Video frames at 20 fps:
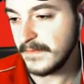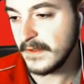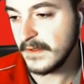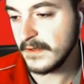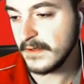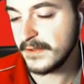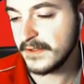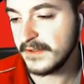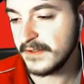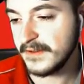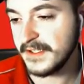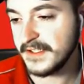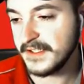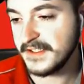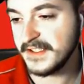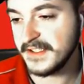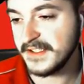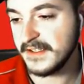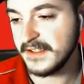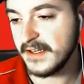Put a leech
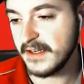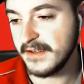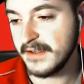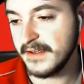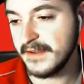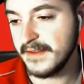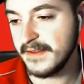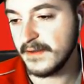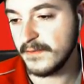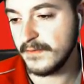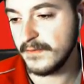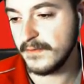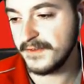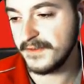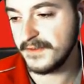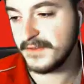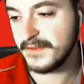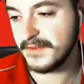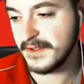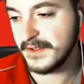seed on it, and then we'll
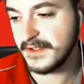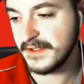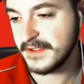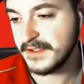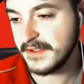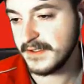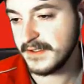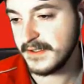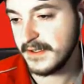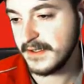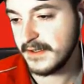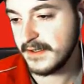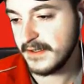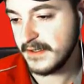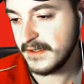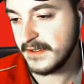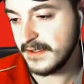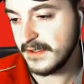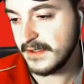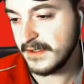switch
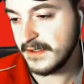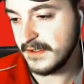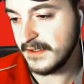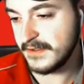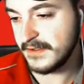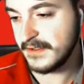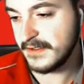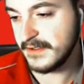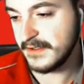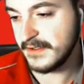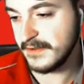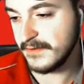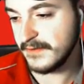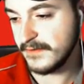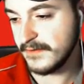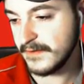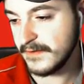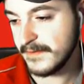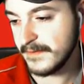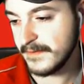into